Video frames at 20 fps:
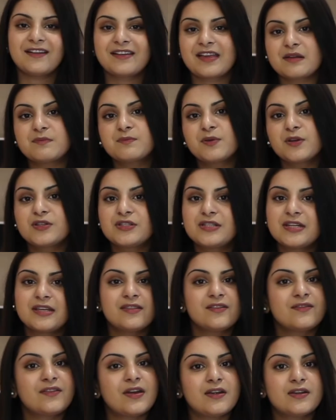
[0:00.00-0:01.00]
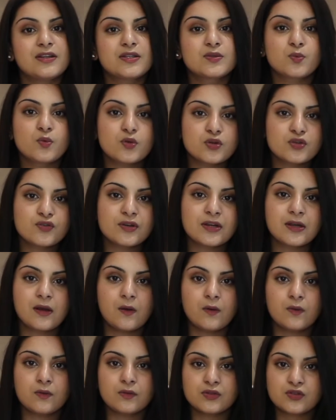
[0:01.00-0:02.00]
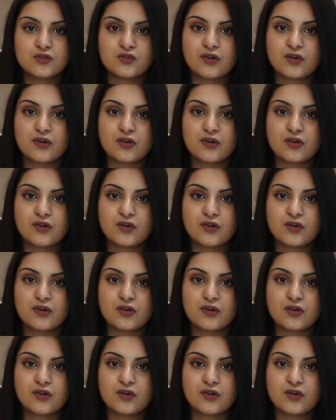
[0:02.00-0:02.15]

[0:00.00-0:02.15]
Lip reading: Again, post it in the various watering holes,